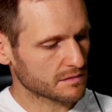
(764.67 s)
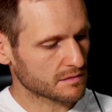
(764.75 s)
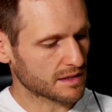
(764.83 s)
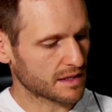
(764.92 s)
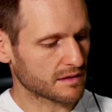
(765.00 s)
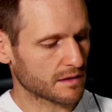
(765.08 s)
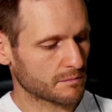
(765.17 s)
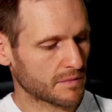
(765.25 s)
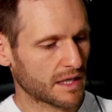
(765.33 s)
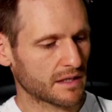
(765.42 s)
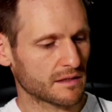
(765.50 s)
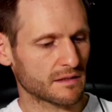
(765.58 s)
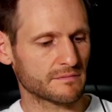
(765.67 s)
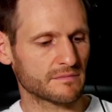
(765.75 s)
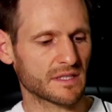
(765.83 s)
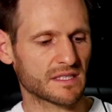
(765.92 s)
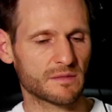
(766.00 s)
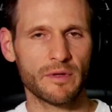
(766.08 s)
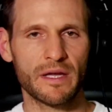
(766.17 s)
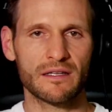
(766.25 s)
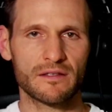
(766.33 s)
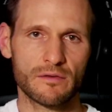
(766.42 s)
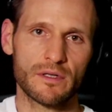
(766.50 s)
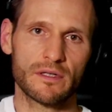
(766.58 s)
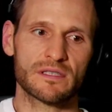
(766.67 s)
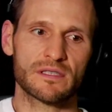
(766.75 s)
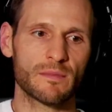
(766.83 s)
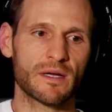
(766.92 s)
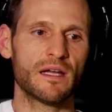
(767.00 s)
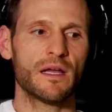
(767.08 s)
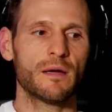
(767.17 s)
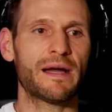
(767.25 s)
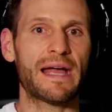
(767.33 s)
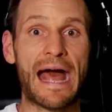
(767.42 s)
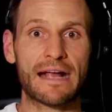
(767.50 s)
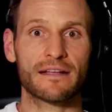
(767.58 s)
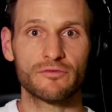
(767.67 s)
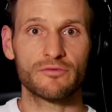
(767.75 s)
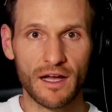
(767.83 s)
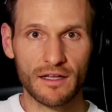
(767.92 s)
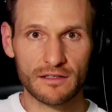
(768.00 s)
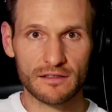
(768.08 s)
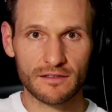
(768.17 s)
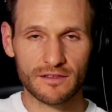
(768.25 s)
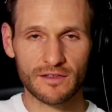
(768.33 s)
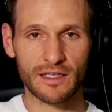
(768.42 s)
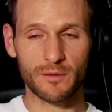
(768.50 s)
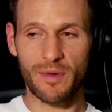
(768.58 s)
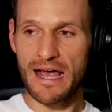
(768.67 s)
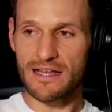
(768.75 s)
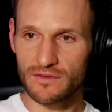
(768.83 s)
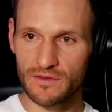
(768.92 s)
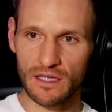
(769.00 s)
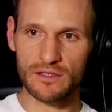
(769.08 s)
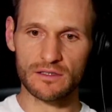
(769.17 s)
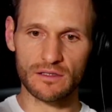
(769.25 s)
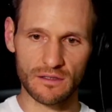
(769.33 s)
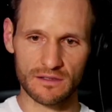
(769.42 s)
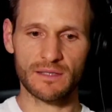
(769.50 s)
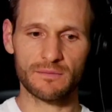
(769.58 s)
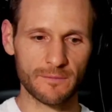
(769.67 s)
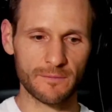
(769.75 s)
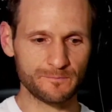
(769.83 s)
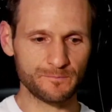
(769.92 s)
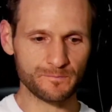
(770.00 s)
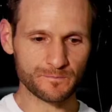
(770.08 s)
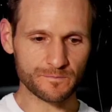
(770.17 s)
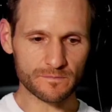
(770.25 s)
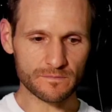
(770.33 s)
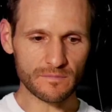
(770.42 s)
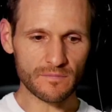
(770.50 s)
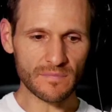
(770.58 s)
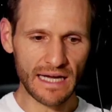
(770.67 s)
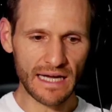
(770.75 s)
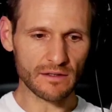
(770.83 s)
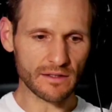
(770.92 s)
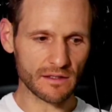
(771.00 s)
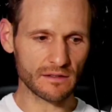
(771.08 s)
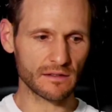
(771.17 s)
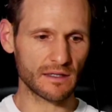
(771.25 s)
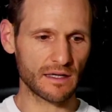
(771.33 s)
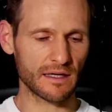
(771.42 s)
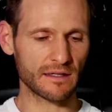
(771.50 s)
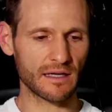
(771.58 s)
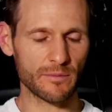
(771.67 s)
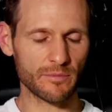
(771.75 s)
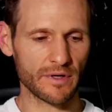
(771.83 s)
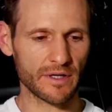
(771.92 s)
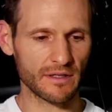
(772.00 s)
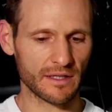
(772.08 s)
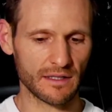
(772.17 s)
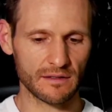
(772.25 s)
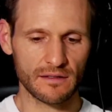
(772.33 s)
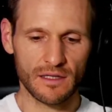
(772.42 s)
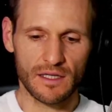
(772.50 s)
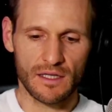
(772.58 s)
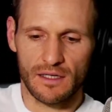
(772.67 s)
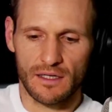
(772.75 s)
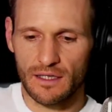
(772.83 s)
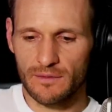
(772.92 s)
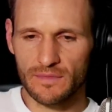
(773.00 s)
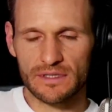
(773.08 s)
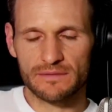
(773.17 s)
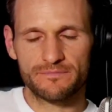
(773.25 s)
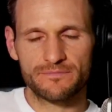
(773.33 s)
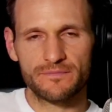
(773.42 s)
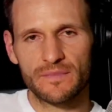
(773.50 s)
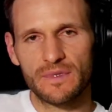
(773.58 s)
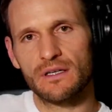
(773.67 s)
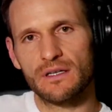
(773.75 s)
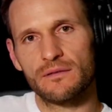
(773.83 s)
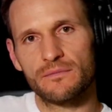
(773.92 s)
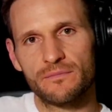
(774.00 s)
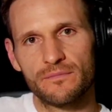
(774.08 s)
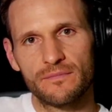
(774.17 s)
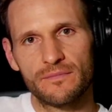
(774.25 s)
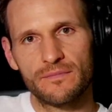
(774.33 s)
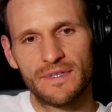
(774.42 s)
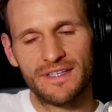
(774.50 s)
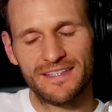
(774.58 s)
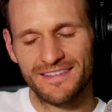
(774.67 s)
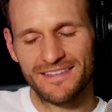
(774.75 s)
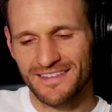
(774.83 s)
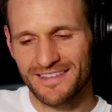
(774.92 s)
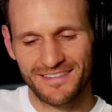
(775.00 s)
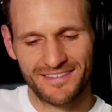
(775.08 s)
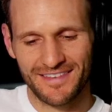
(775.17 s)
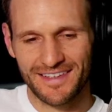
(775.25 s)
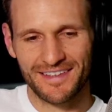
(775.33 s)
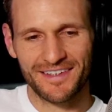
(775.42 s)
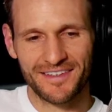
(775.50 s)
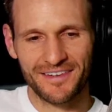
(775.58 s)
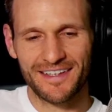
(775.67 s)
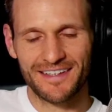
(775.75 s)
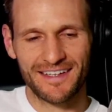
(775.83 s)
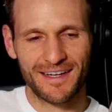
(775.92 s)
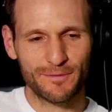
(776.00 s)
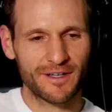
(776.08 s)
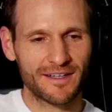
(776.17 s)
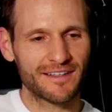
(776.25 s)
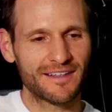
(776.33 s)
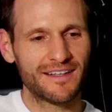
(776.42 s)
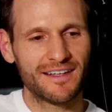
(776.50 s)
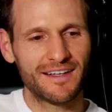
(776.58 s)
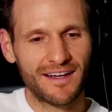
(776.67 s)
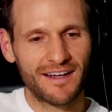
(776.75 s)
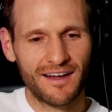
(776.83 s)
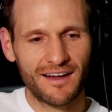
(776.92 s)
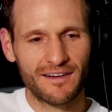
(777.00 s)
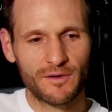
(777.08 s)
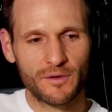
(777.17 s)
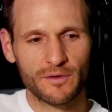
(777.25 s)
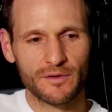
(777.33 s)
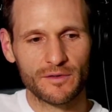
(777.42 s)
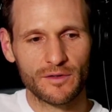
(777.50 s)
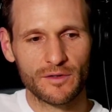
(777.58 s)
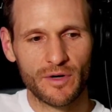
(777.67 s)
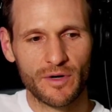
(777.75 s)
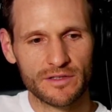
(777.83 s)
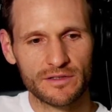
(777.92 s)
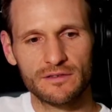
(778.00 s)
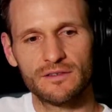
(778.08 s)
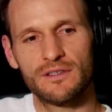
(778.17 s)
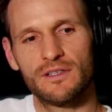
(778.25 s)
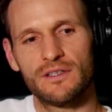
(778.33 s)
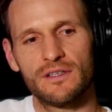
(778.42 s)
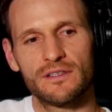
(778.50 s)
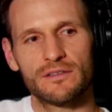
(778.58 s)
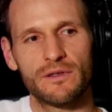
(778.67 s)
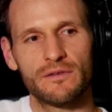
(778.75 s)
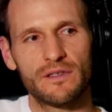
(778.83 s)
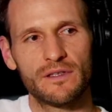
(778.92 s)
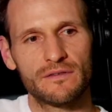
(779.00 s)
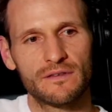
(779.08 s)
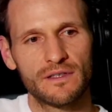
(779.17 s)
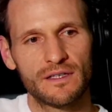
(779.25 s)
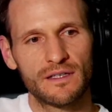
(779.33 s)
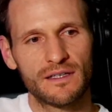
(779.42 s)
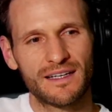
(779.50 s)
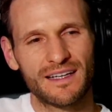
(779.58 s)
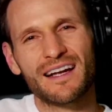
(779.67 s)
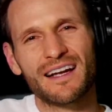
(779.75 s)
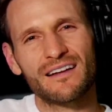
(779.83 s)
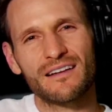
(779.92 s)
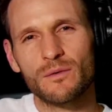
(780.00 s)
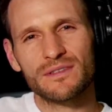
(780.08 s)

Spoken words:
tighten up my explanatory understanding, my active knowledge. You got the passive knowledge. You look at something. I look at an operator like a I don't know, like a gradient operator or a partial derivative, and I kind of know